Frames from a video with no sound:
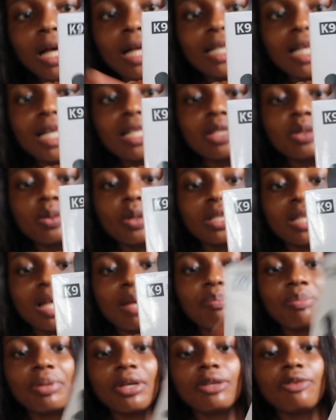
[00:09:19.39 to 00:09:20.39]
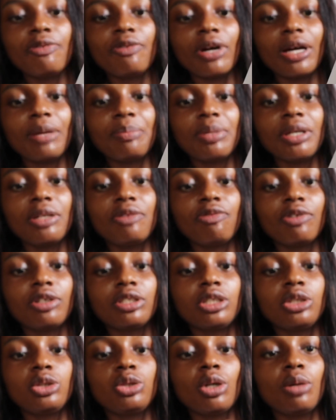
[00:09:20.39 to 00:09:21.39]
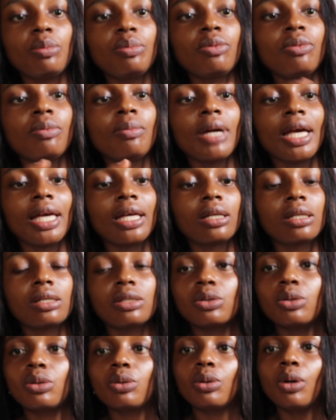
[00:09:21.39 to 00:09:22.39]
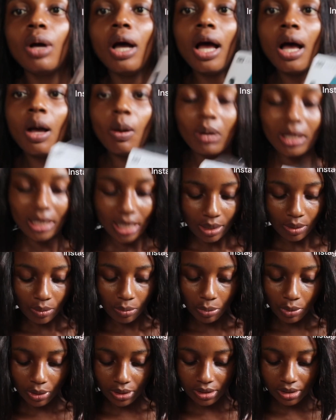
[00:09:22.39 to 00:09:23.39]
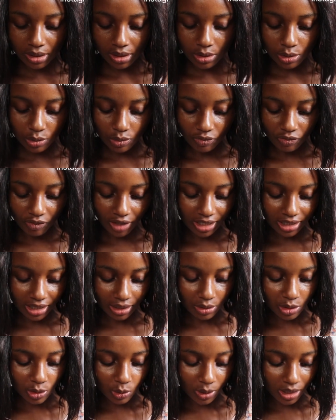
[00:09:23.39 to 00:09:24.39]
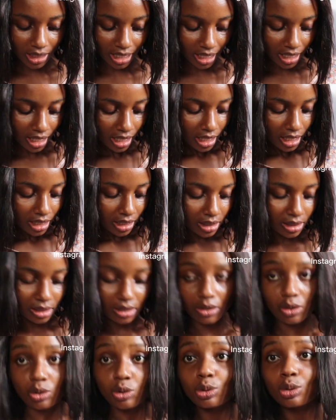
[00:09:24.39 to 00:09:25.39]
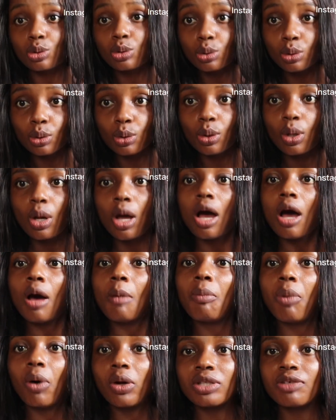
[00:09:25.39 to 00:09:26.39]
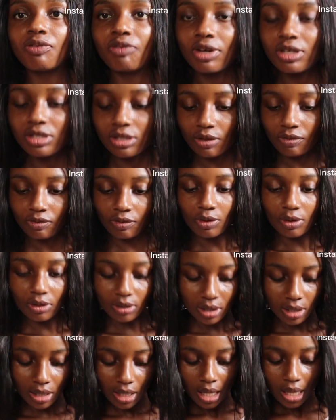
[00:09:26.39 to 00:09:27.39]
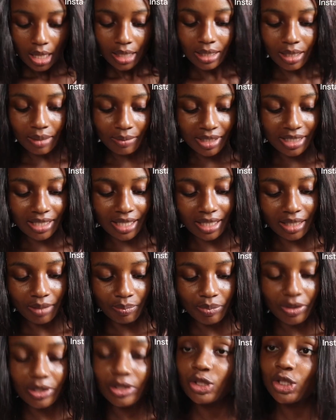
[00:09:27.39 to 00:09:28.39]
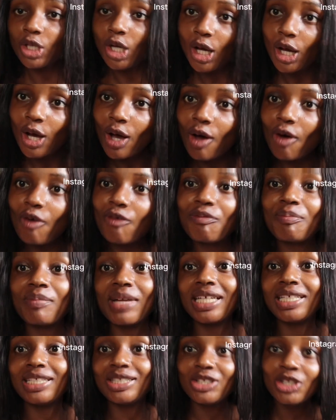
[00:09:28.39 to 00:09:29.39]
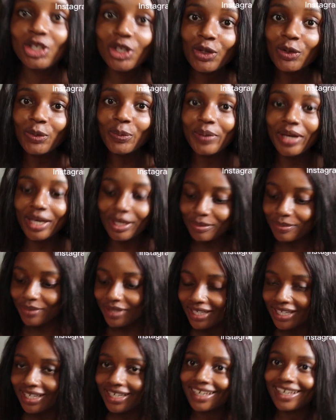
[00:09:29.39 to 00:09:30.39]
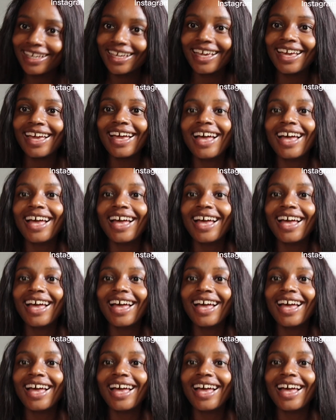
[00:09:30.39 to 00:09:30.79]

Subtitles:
That is what I paid for. I paid for the double mic. So when I unbox it, we'll find out whether it is two. But first of all, let me take a picture of my new baby.